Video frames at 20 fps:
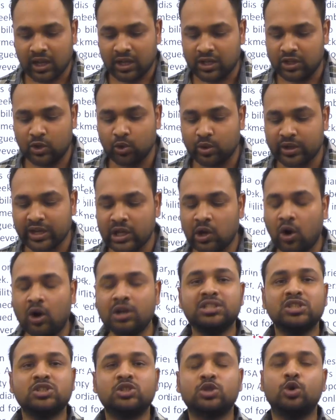You
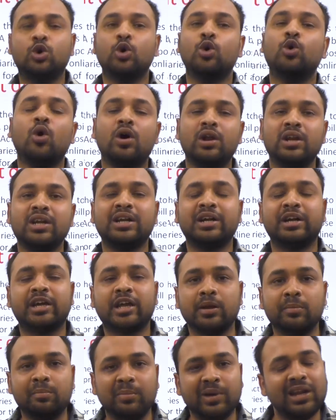cannot just go on
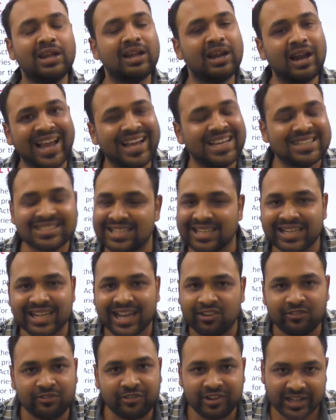criminalizing
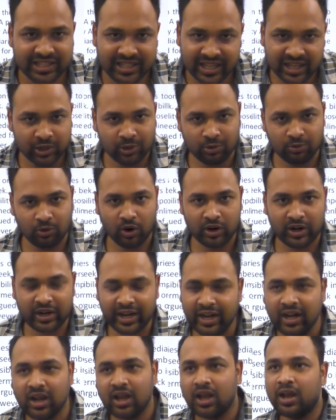everything you want,
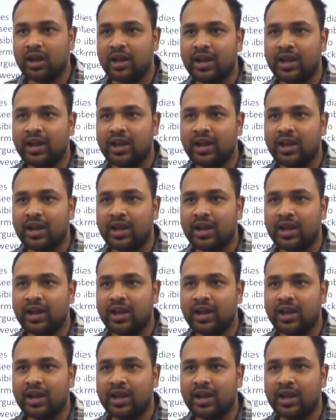right?